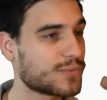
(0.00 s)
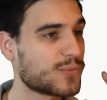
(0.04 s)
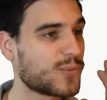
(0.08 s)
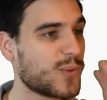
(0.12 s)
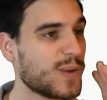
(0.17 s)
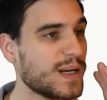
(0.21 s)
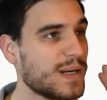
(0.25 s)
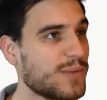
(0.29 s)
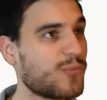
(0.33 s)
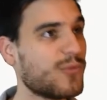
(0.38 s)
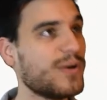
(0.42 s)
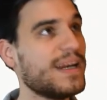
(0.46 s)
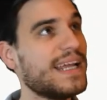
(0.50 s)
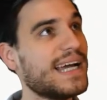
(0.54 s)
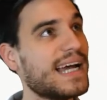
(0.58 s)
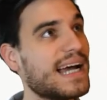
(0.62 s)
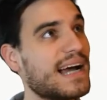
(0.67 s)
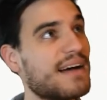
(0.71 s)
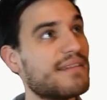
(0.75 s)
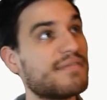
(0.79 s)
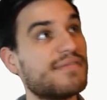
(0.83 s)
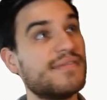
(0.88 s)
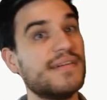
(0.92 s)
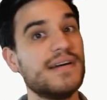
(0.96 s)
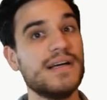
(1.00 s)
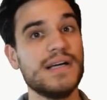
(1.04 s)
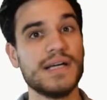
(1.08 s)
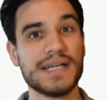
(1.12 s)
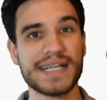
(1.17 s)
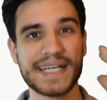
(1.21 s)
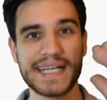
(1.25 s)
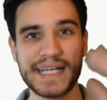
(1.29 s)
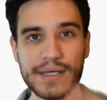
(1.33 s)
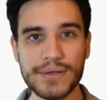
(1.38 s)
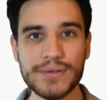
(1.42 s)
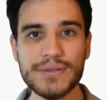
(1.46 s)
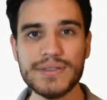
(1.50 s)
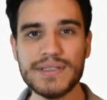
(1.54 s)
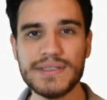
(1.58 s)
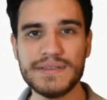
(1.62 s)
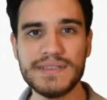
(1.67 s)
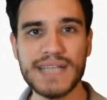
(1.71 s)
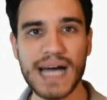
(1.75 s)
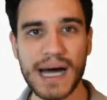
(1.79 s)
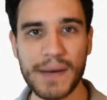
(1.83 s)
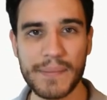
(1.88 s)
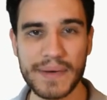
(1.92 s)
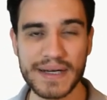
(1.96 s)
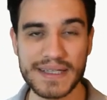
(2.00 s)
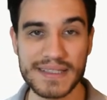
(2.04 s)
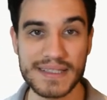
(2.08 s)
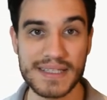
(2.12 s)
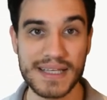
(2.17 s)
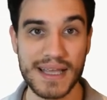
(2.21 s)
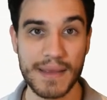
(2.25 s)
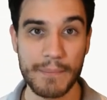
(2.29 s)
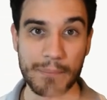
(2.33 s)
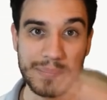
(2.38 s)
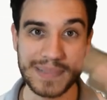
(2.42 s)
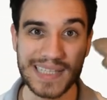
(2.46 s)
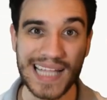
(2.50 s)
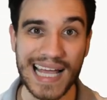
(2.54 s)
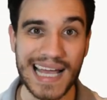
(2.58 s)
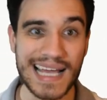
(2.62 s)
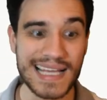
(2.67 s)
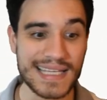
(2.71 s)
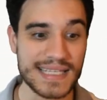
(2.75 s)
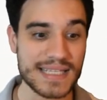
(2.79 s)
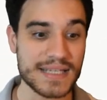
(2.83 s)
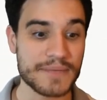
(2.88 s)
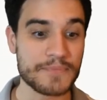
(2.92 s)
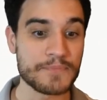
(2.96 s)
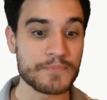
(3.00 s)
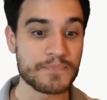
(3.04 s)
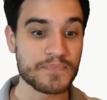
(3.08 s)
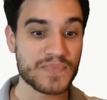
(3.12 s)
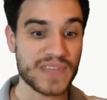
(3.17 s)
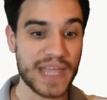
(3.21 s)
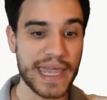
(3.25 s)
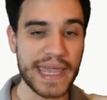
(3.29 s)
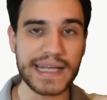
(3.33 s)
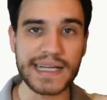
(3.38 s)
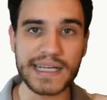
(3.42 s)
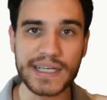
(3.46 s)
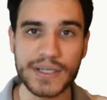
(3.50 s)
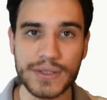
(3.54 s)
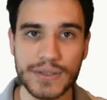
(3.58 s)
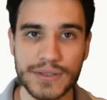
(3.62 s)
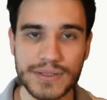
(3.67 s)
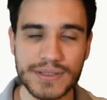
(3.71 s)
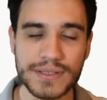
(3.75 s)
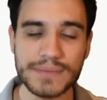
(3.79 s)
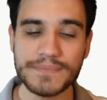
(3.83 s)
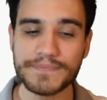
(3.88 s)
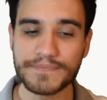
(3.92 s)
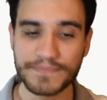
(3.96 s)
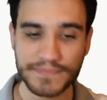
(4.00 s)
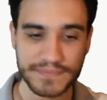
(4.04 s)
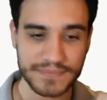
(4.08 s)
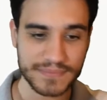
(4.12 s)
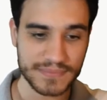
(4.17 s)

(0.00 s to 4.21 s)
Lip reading: When I have good damage plus a good